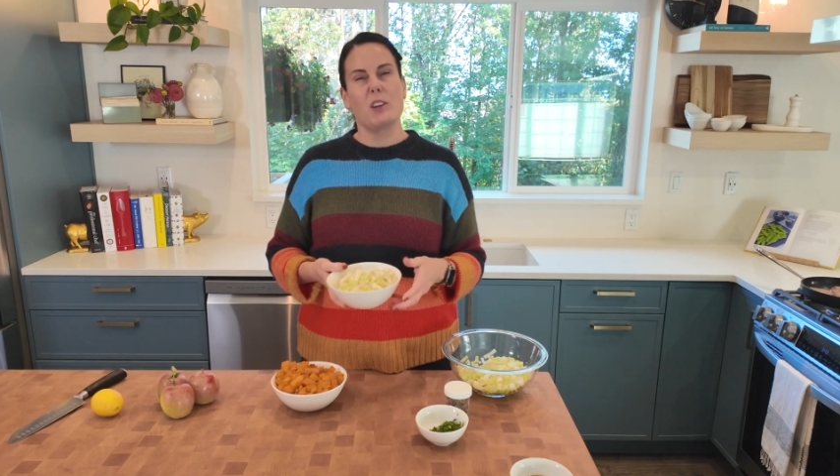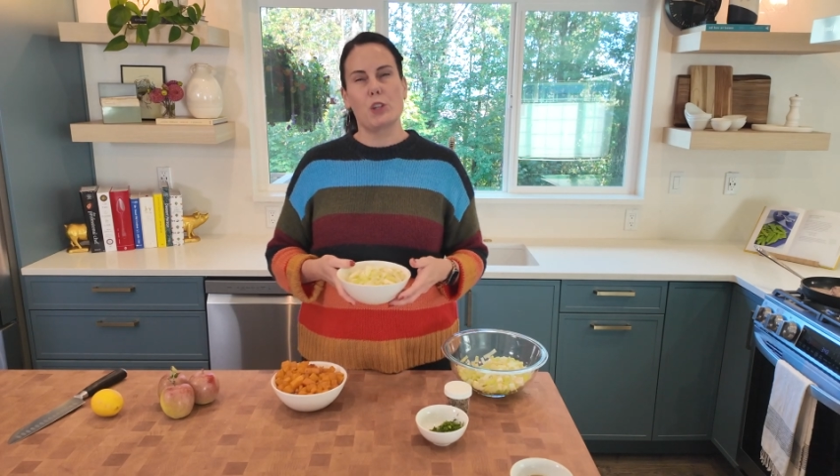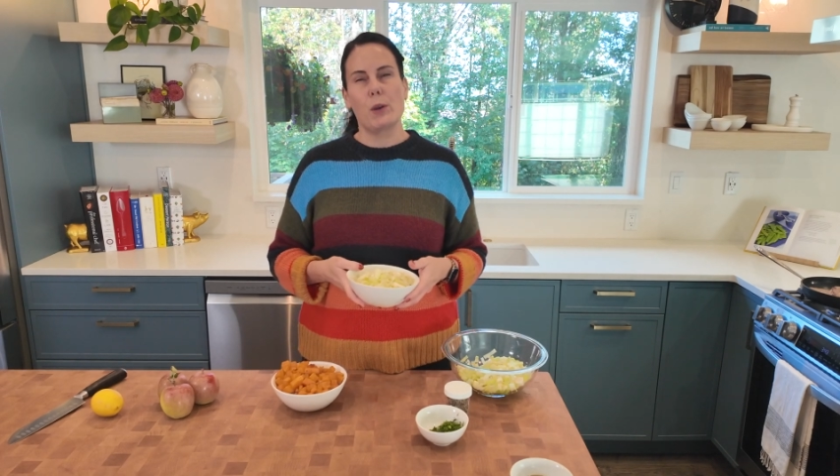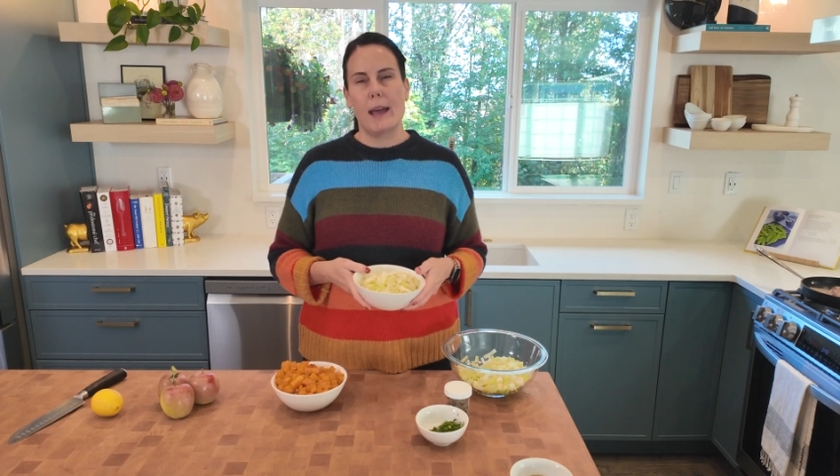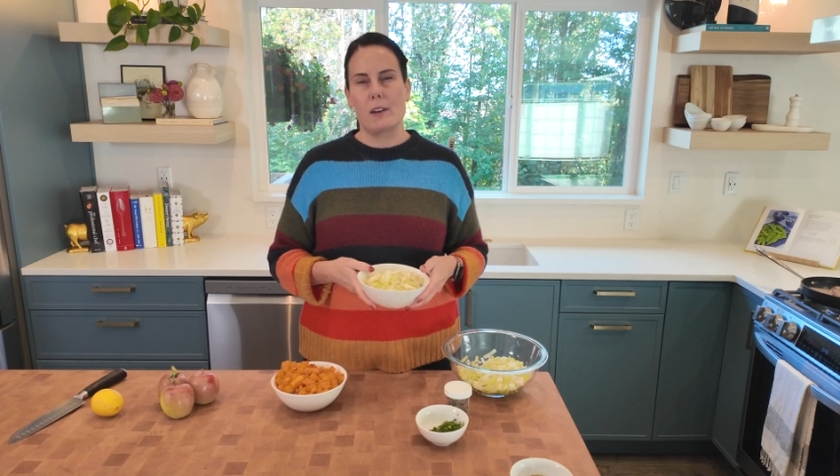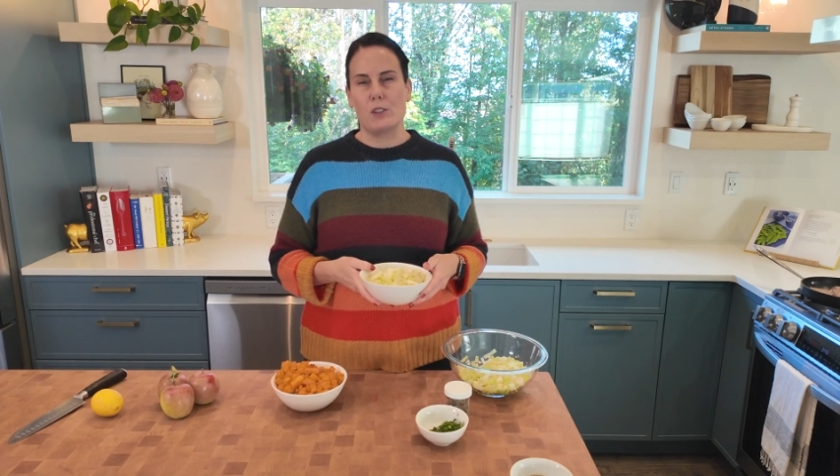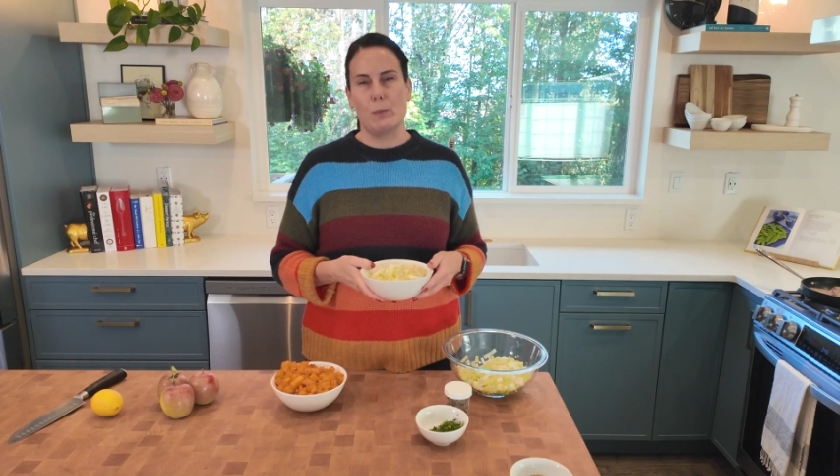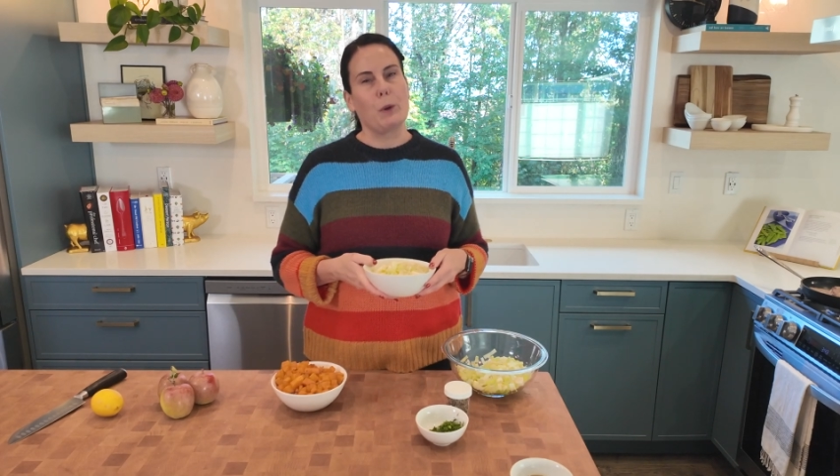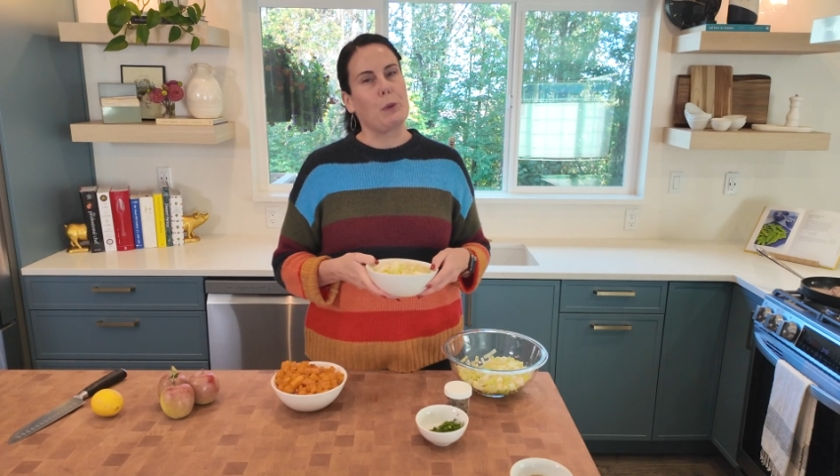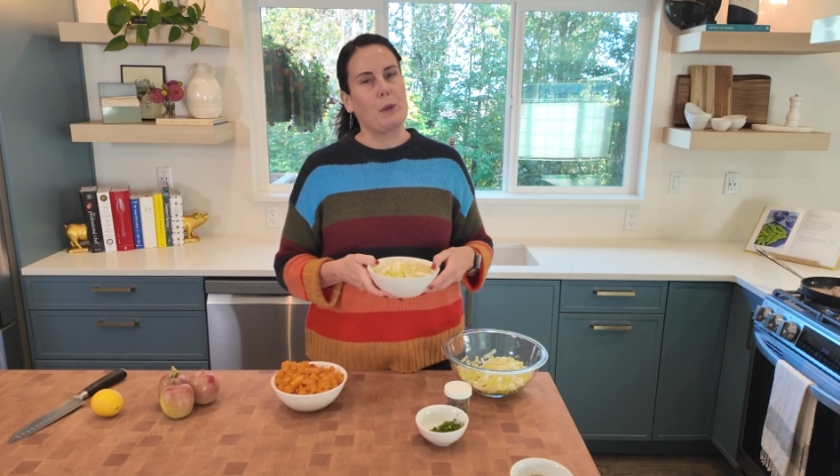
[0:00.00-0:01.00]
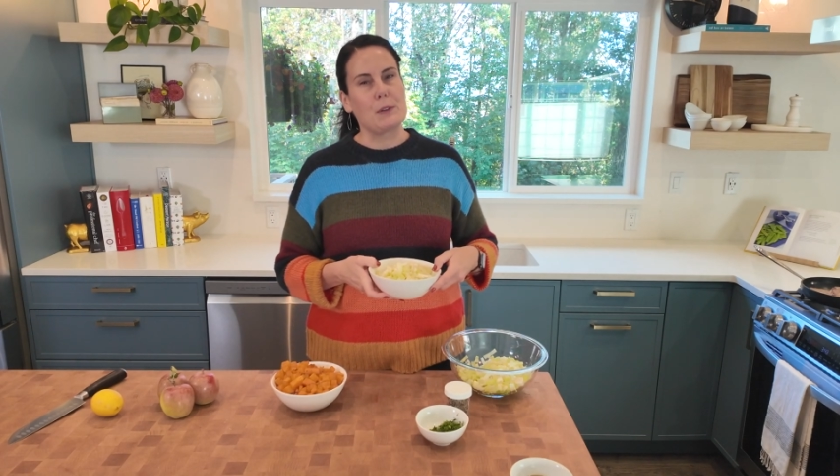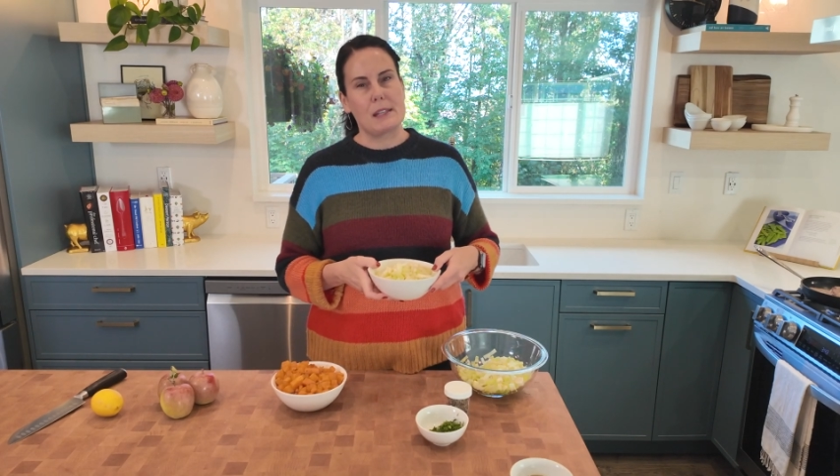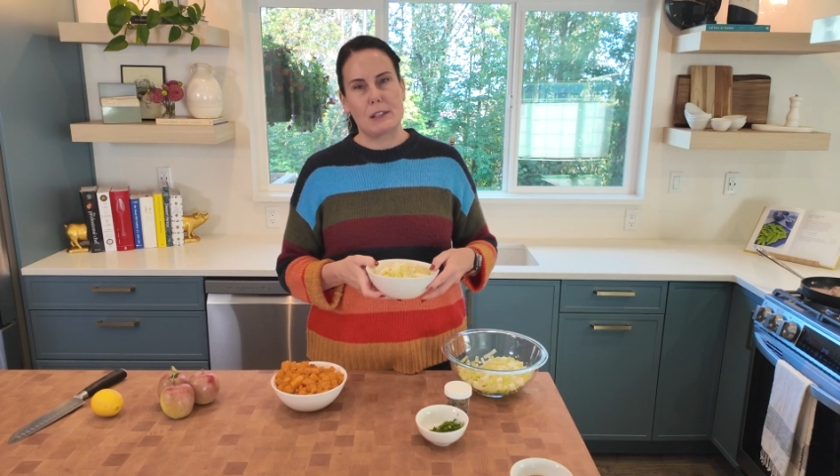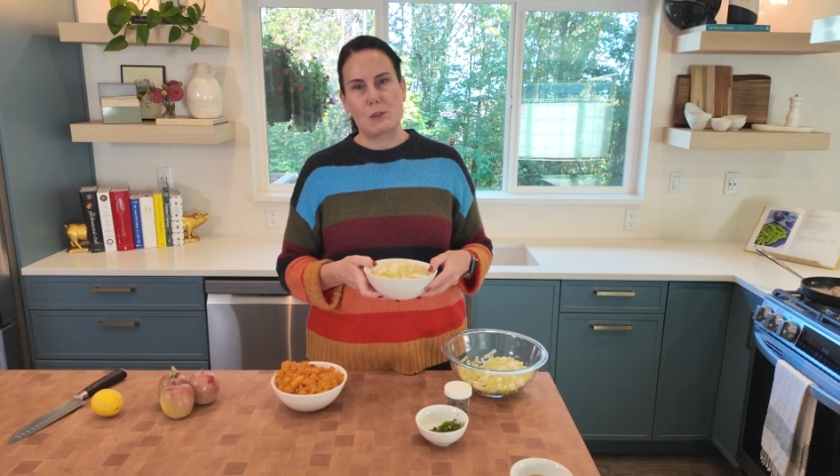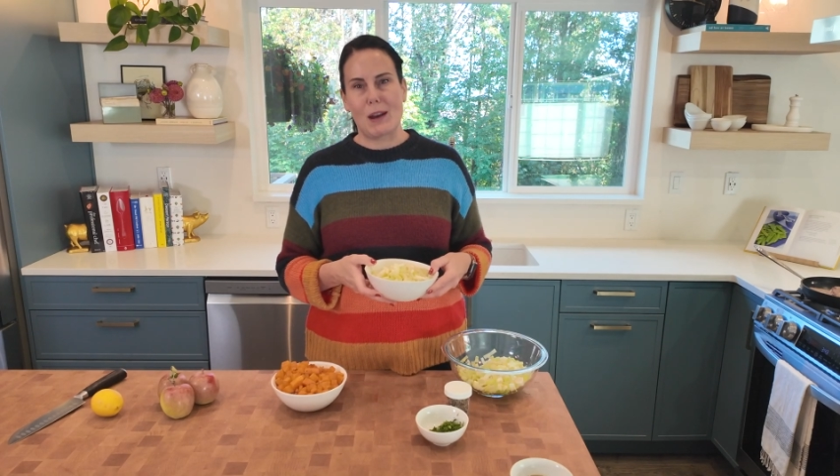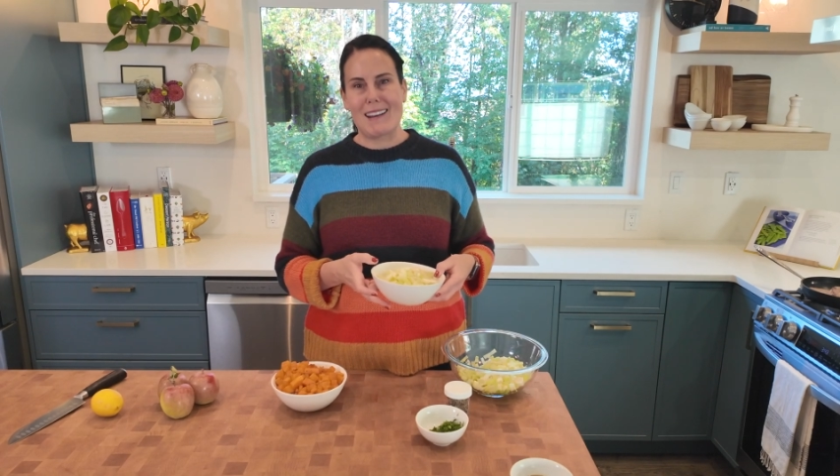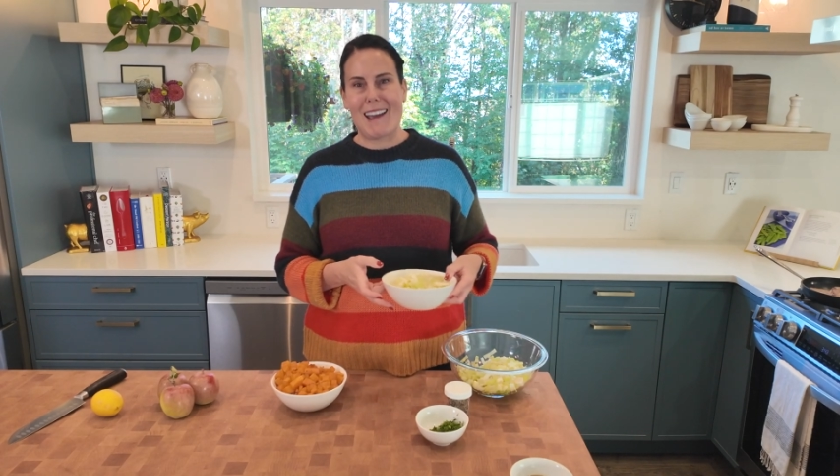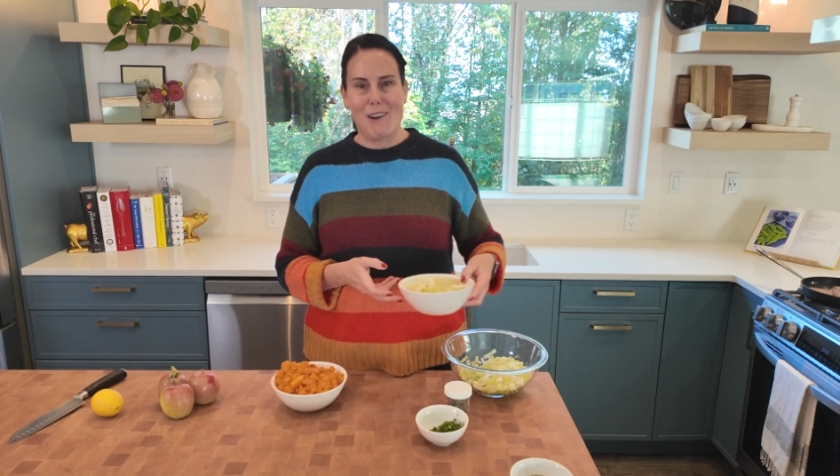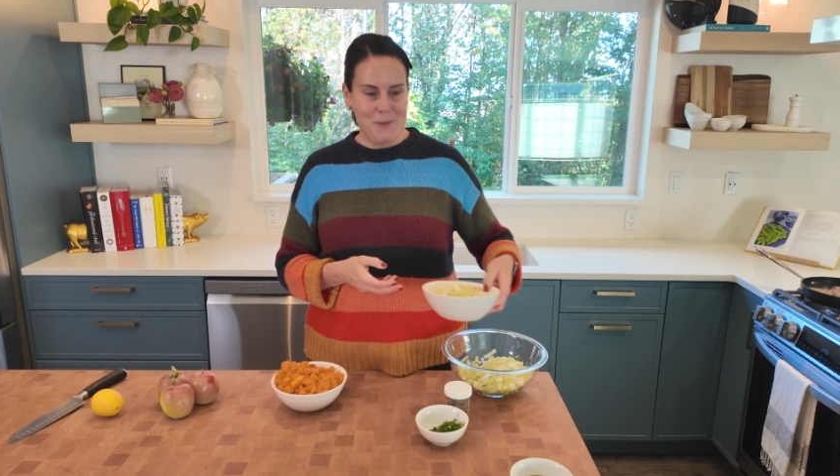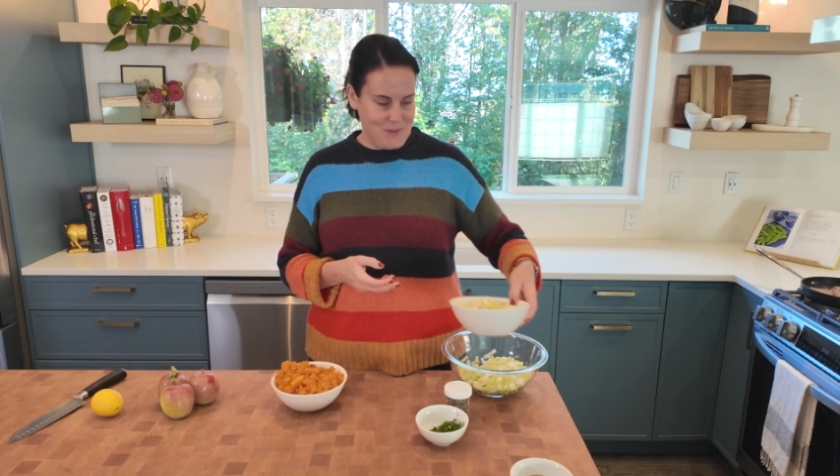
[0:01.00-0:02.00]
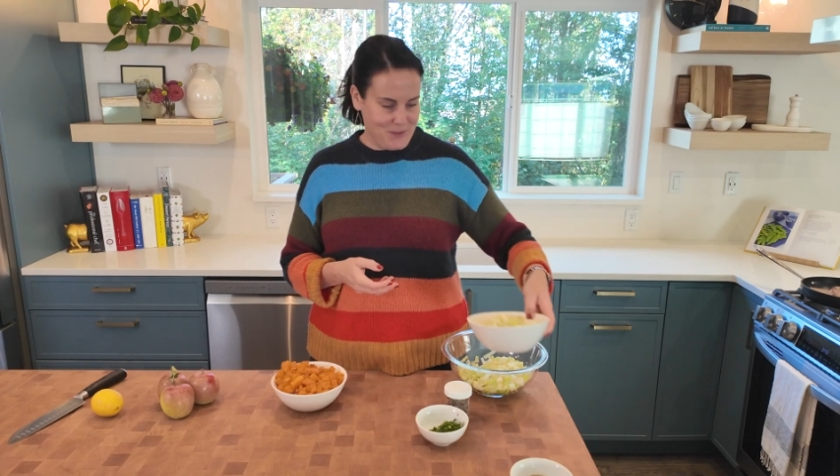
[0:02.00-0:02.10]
I'll show you how to do both of those things right now.